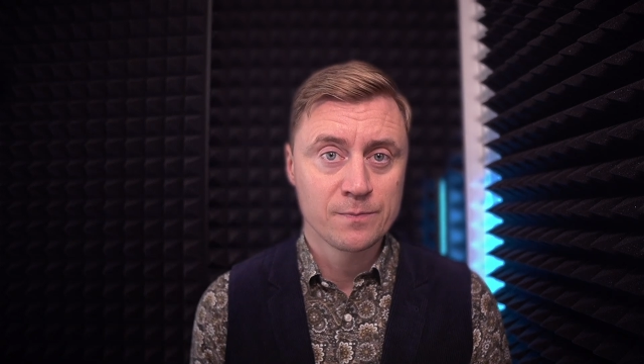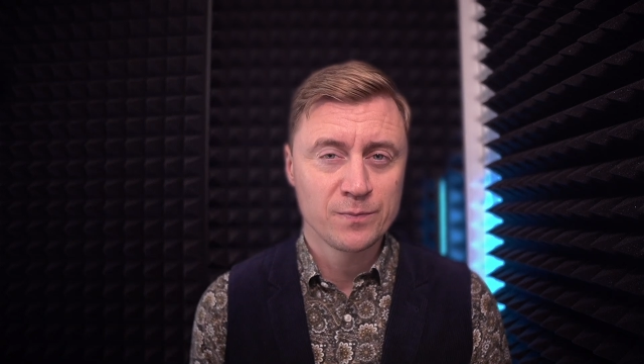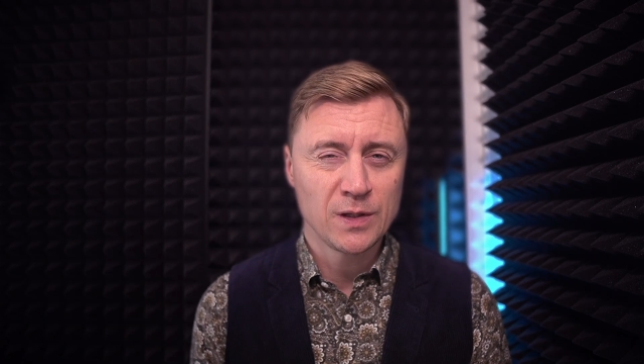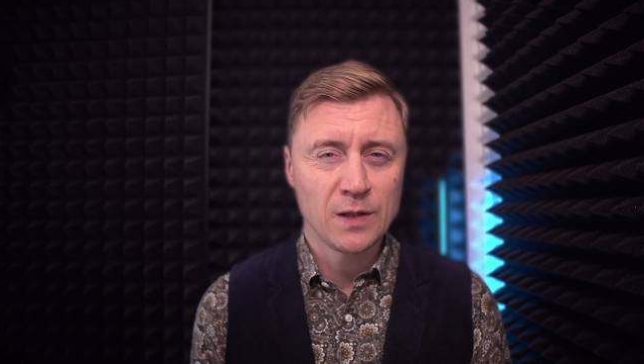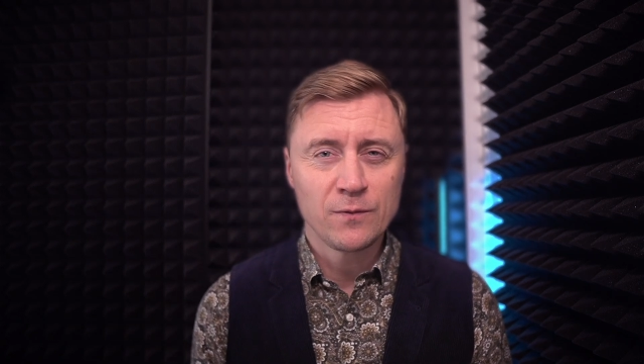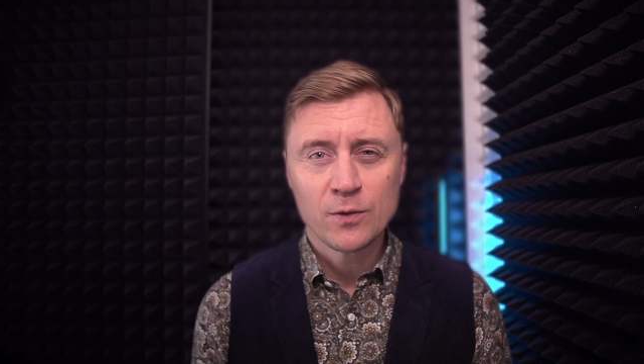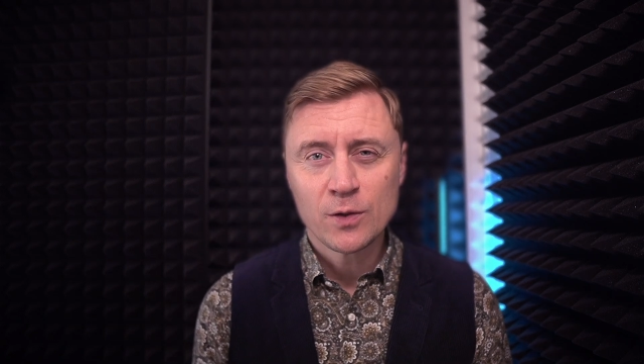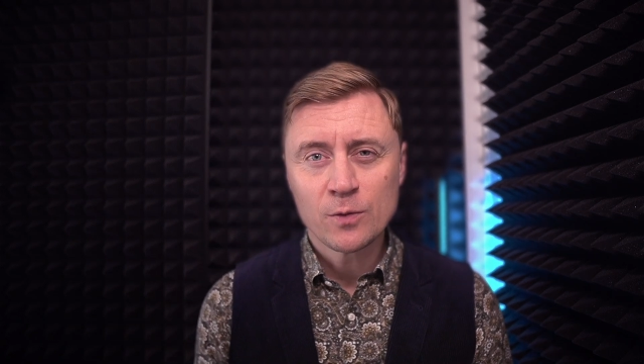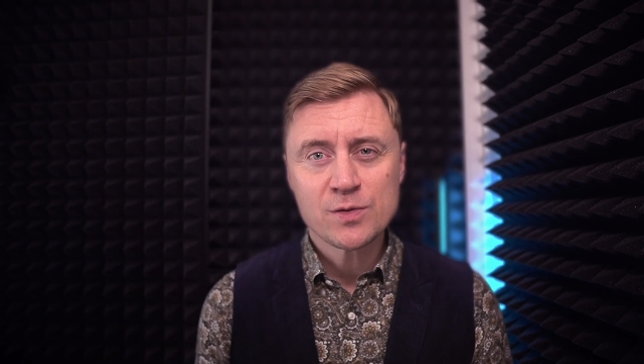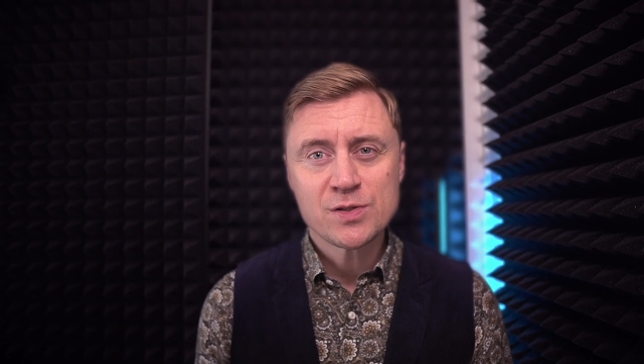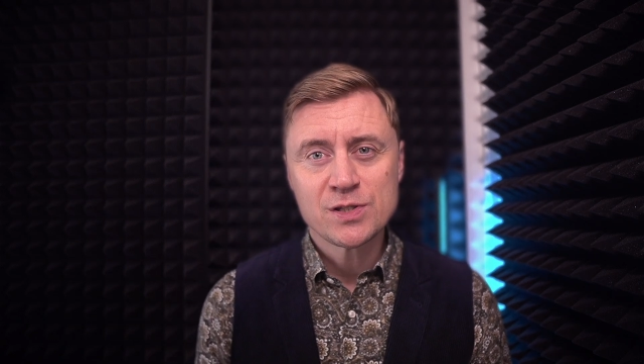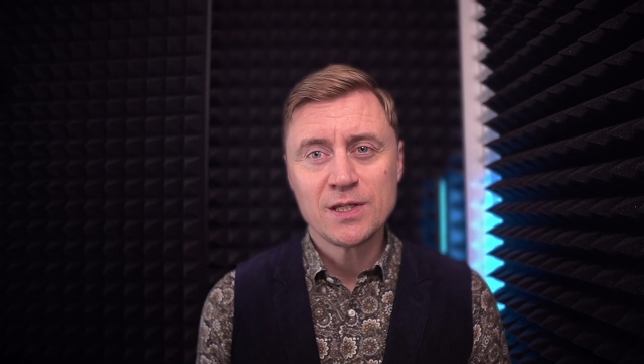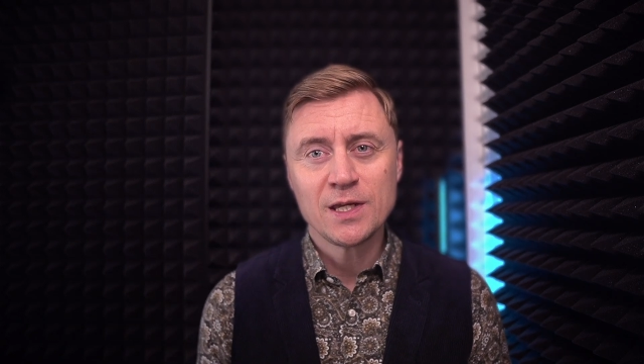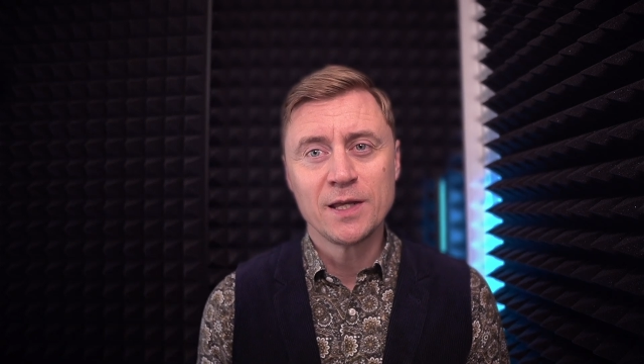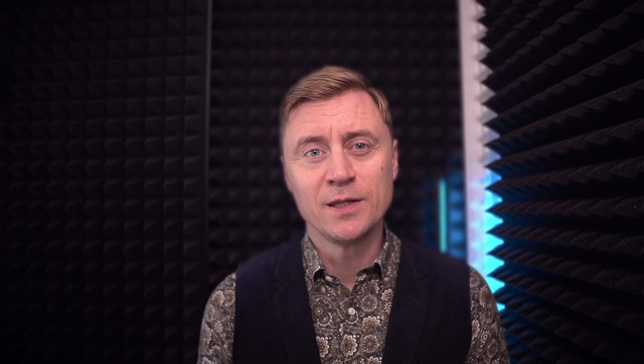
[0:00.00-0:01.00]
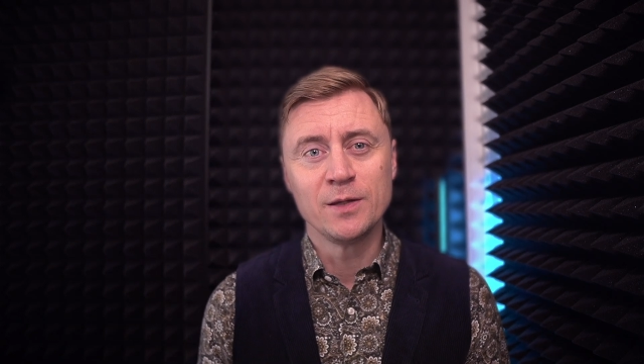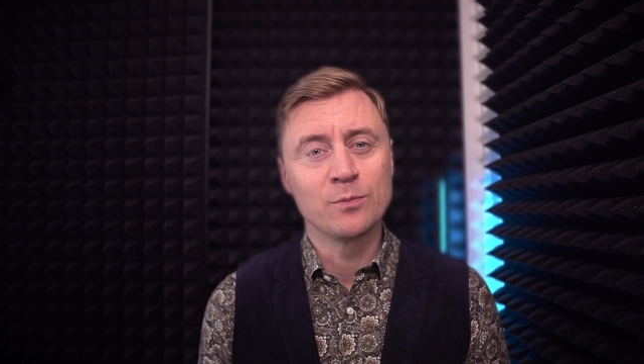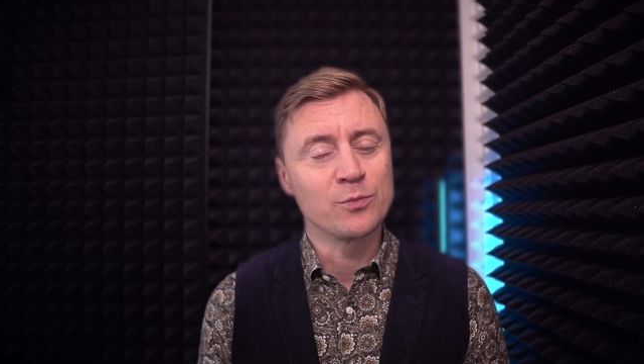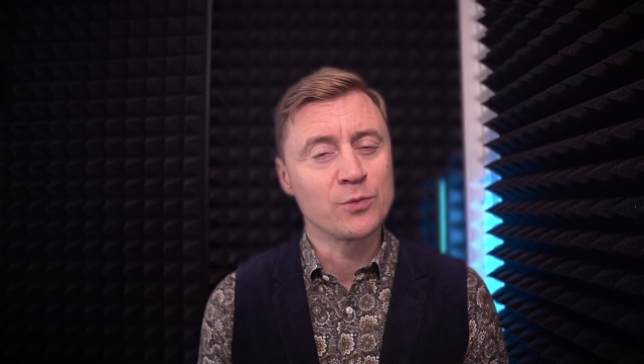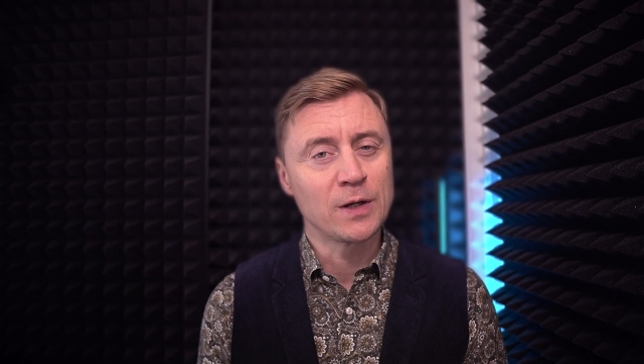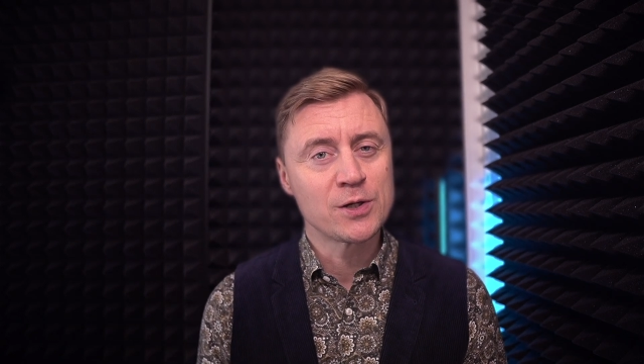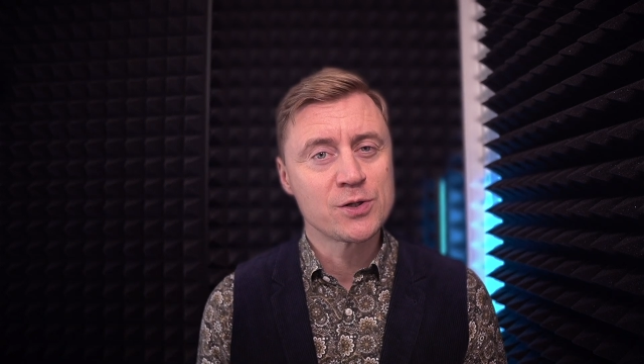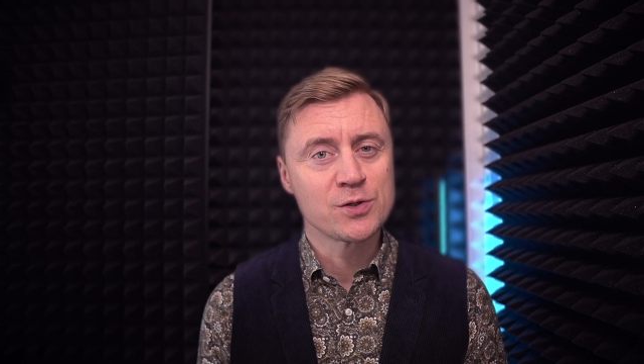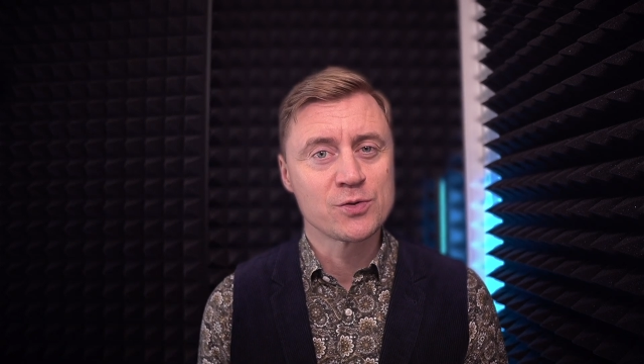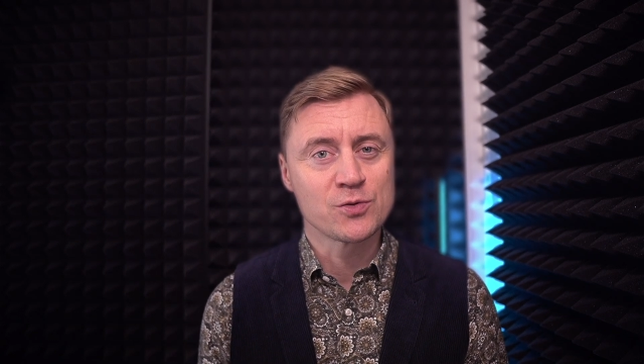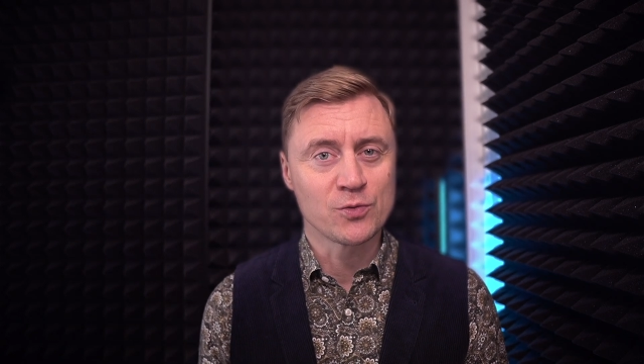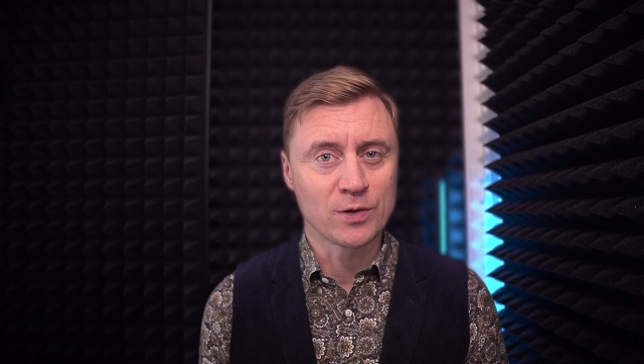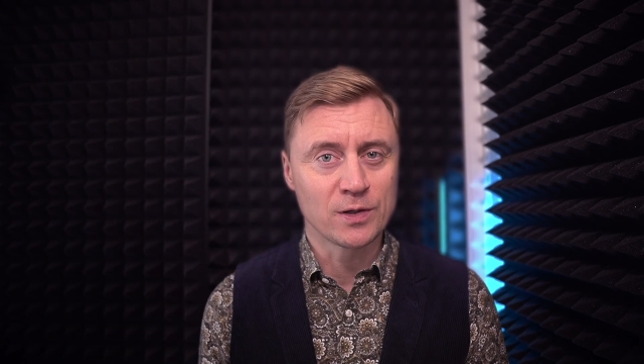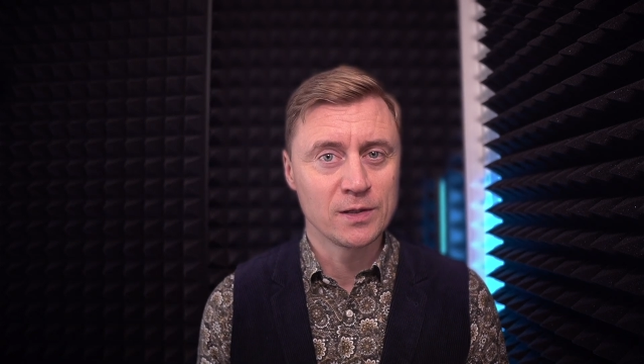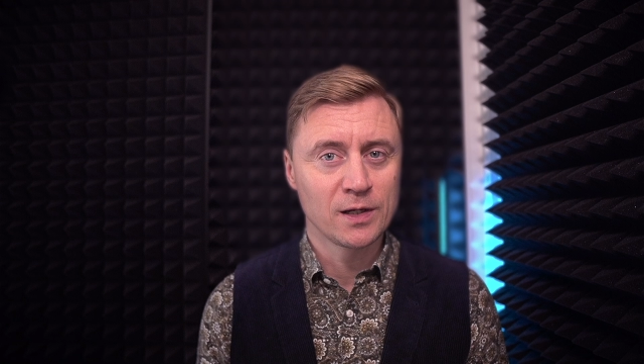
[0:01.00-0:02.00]
If you don't see any impressions
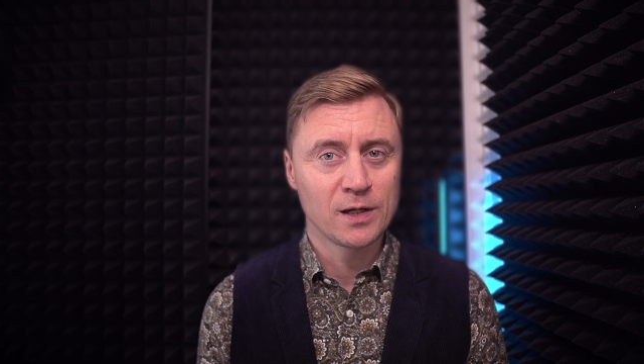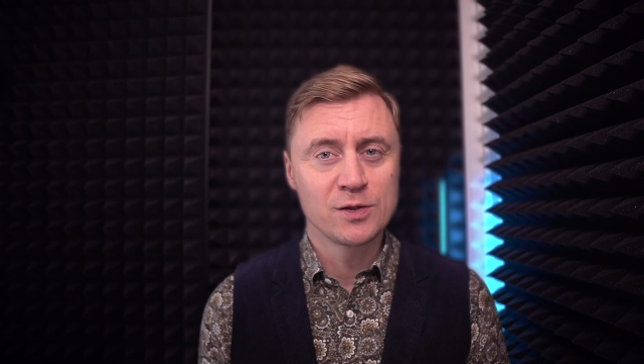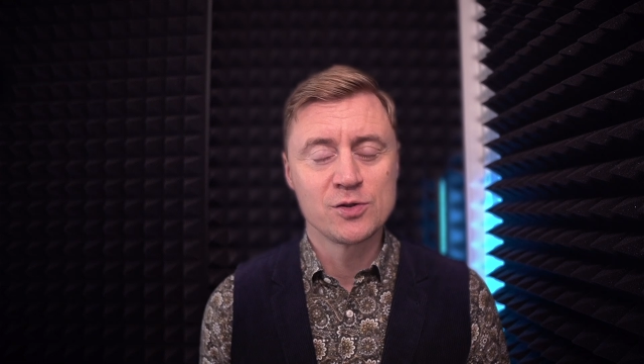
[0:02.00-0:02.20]
or clicks,